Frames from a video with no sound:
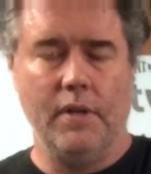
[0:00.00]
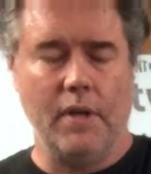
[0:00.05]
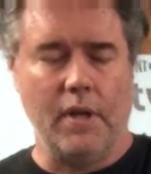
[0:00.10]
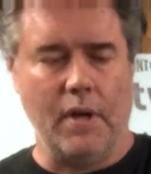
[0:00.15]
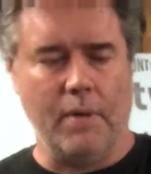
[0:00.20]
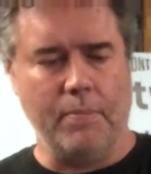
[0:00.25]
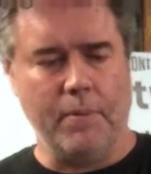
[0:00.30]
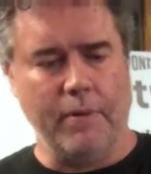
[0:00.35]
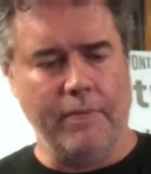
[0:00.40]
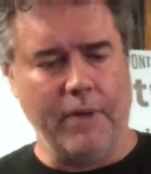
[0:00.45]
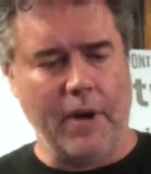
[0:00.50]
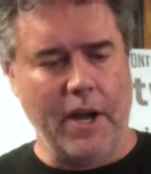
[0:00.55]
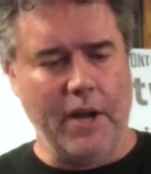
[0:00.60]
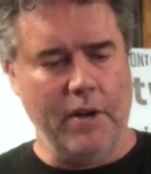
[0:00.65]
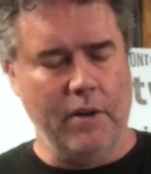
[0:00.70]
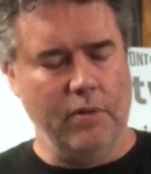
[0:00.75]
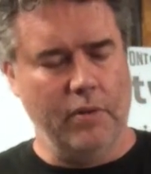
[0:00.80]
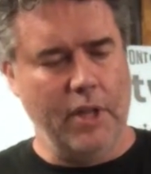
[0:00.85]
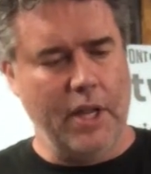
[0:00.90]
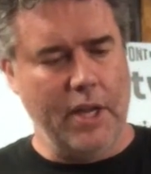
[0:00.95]
I'll provide
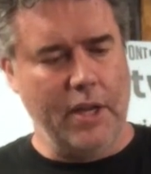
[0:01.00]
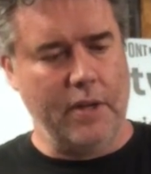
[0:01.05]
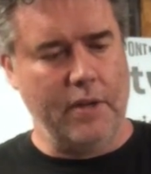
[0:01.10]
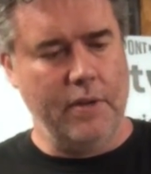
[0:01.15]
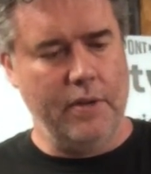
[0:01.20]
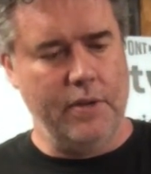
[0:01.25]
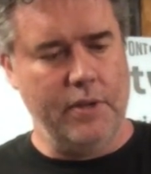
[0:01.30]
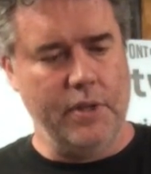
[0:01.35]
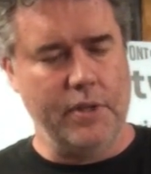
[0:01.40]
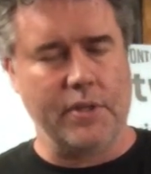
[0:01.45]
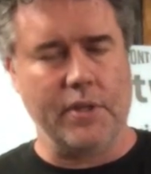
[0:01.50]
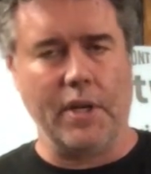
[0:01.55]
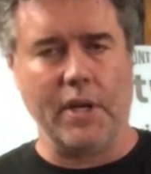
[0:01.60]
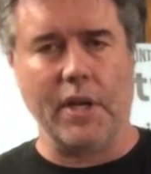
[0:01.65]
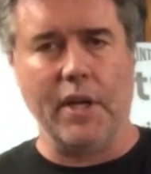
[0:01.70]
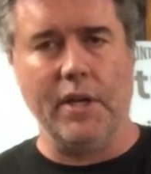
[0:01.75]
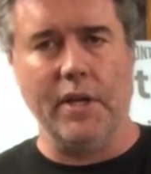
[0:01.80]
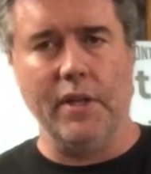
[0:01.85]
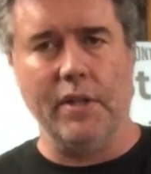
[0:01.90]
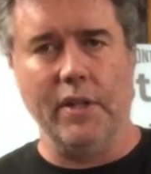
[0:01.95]
a link, just
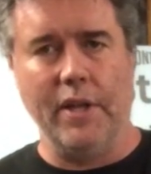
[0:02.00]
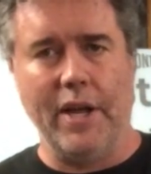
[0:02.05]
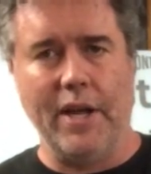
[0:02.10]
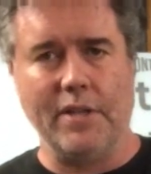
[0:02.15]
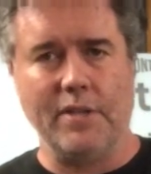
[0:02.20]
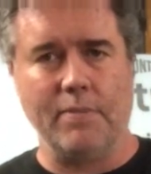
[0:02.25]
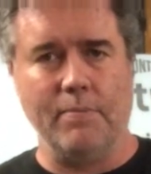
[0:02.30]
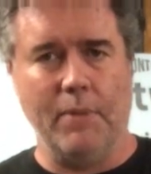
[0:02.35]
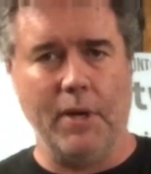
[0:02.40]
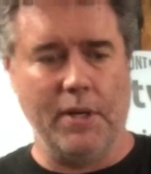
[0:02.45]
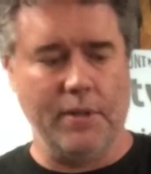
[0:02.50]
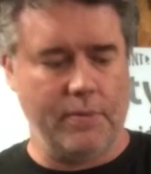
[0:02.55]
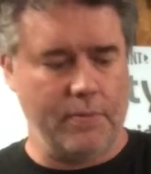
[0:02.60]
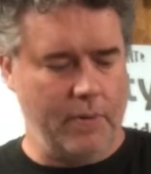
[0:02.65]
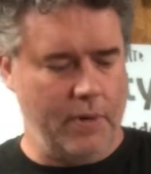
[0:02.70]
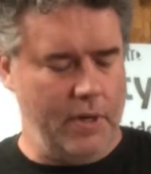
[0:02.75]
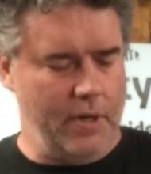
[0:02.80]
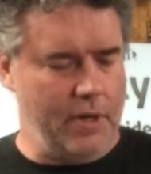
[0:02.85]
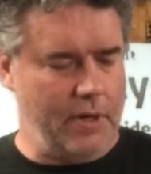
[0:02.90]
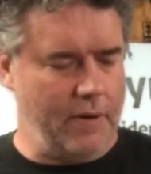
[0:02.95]
like I did last month,
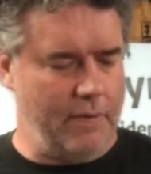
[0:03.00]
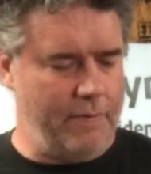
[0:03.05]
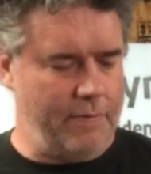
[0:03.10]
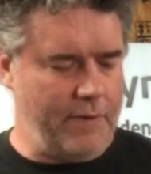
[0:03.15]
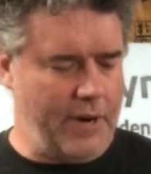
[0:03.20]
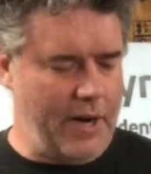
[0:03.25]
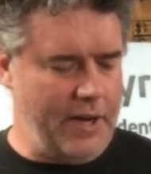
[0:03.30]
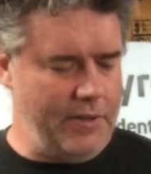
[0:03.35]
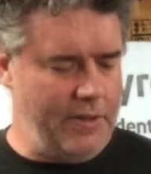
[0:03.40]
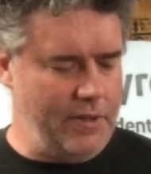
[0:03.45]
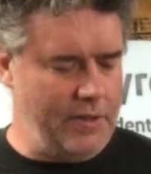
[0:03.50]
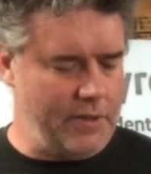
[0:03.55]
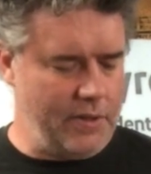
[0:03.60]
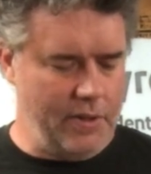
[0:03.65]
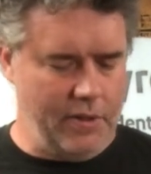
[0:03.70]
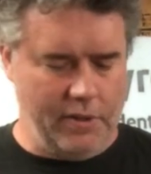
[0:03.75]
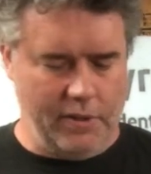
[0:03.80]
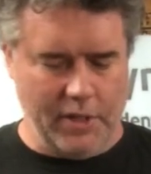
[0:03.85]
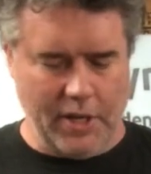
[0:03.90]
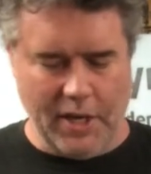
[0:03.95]
where you can find these
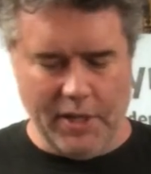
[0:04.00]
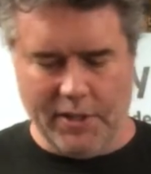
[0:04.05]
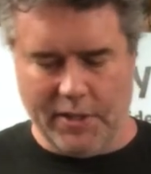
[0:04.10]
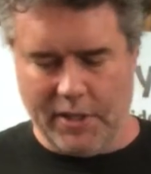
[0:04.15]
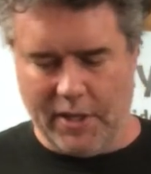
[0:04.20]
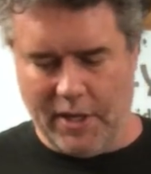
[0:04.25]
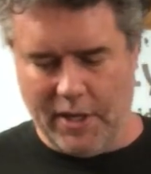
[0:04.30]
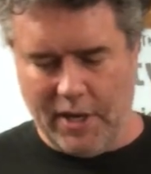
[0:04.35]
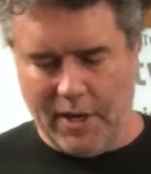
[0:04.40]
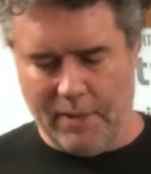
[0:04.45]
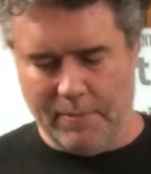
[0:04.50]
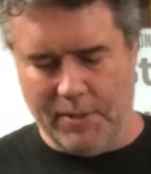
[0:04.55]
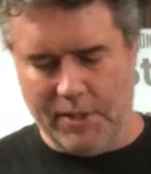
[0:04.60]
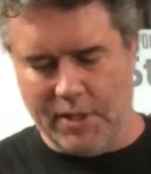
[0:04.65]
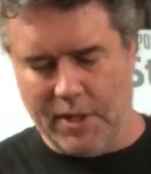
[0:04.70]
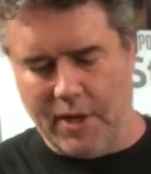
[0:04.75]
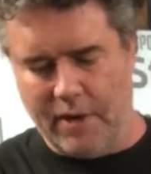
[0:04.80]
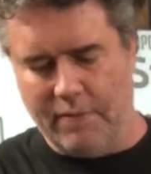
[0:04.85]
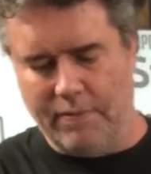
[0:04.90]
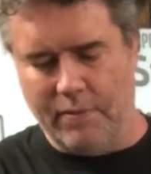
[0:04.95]
little lights on
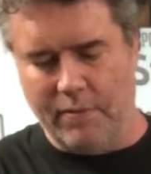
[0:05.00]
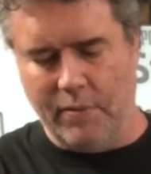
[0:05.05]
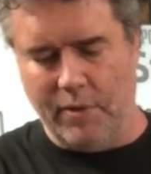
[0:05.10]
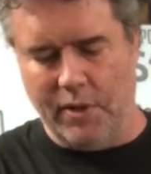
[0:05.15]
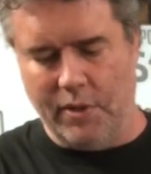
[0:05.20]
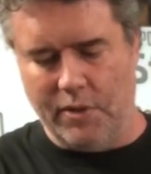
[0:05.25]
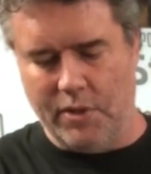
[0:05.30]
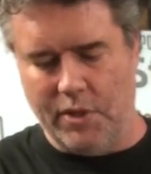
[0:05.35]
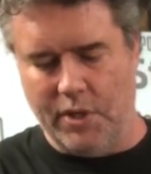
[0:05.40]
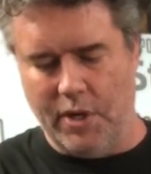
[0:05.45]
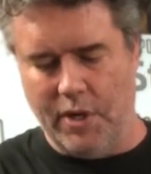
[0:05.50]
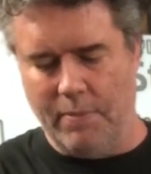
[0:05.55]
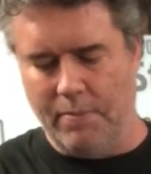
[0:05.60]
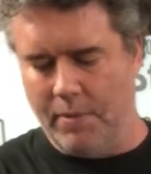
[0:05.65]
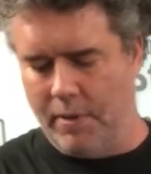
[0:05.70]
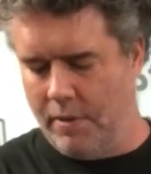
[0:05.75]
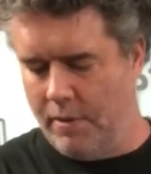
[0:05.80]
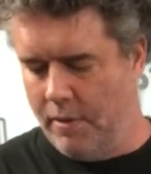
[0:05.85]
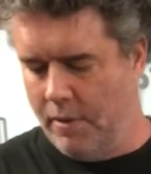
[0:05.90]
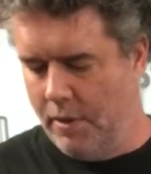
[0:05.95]
Amazon for real
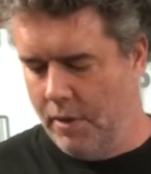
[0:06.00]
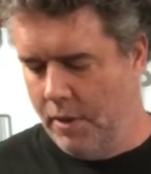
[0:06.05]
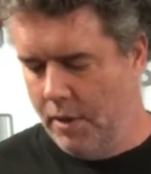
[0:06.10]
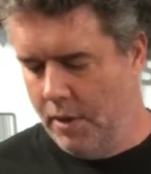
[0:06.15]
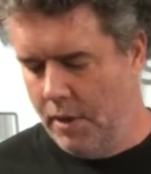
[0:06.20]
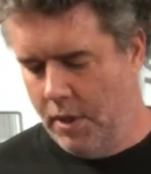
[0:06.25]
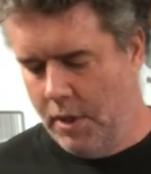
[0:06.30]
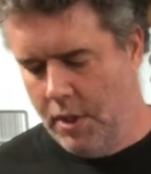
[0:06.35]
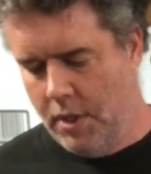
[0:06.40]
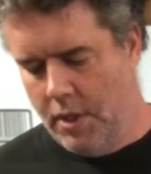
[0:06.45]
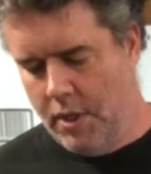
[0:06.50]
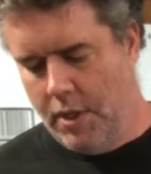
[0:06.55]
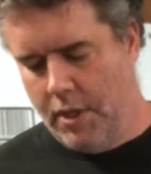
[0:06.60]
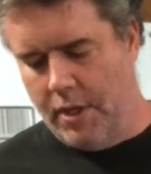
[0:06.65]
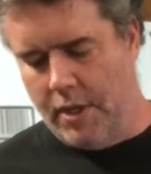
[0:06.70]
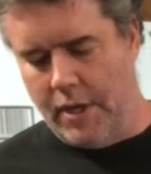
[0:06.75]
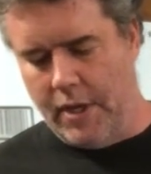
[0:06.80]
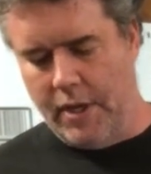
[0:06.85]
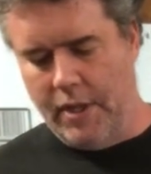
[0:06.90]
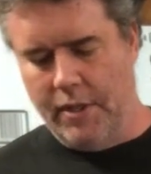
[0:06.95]
cheap.
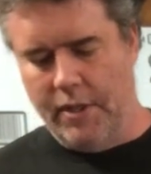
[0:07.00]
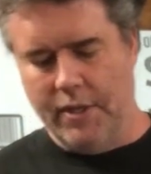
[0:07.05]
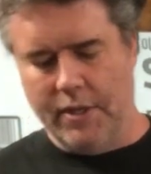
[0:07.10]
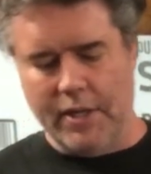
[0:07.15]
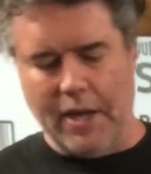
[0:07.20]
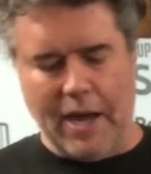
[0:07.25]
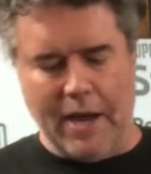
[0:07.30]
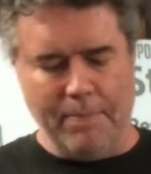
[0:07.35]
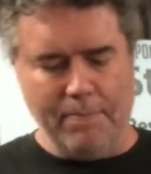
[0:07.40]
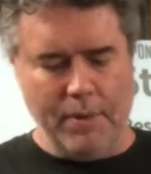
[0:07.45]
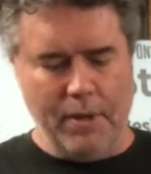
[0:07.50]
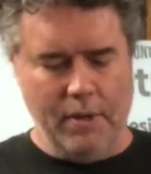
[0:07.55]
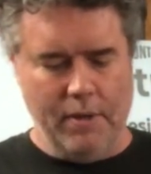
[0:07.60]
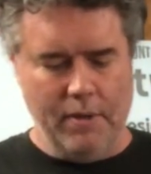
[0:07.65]
The top